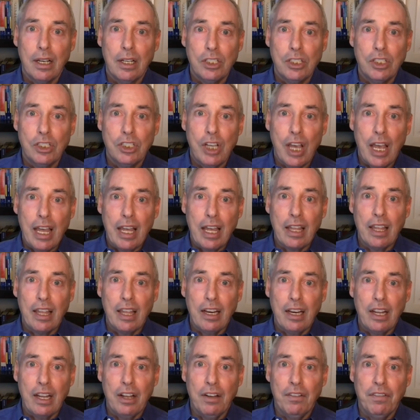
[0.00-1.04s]
saying
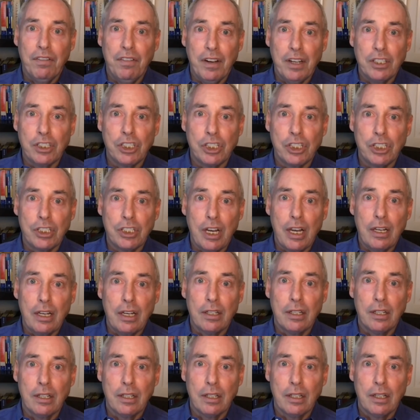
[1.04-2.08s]
that if a
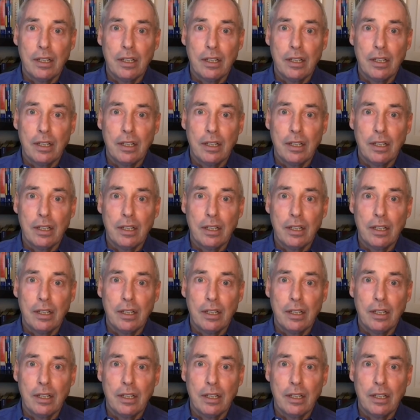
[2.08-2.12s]
state